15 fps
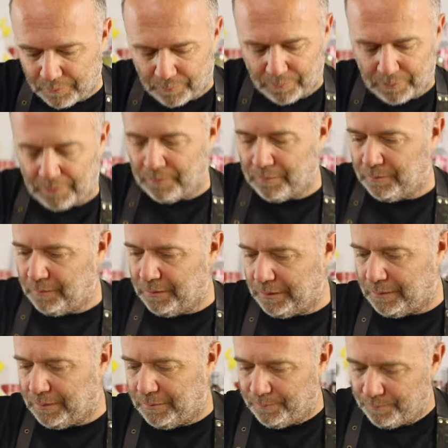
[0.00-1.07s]
so it doesn't
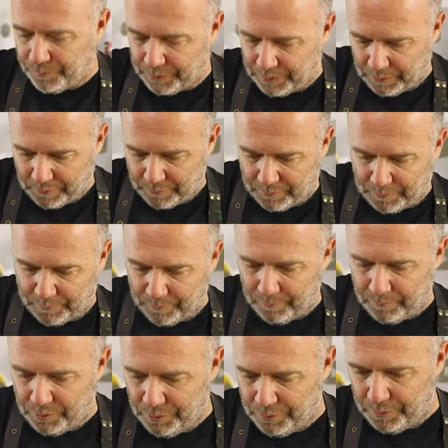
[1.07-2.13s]
stick. Here's some
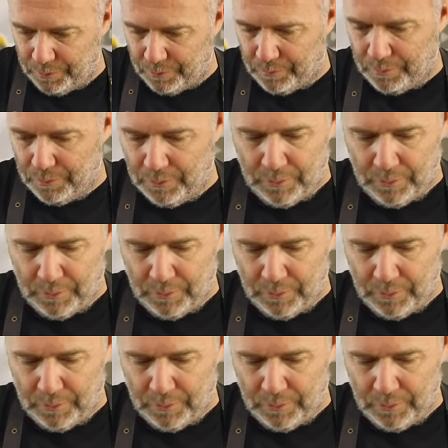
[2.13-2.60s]
too.